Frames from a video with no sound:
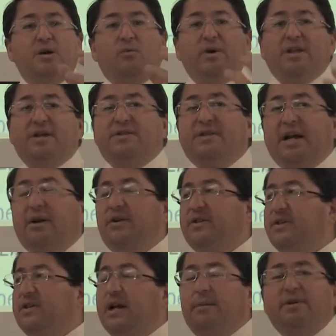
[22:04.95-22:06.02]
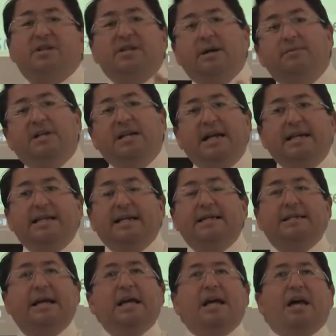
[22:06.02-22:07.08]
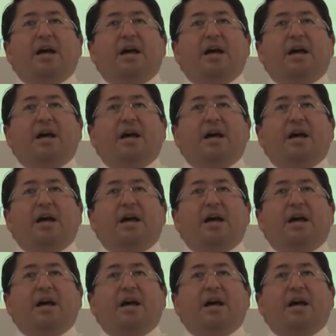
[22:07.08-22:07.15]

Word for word: With the sellers, it's gonna be something like this.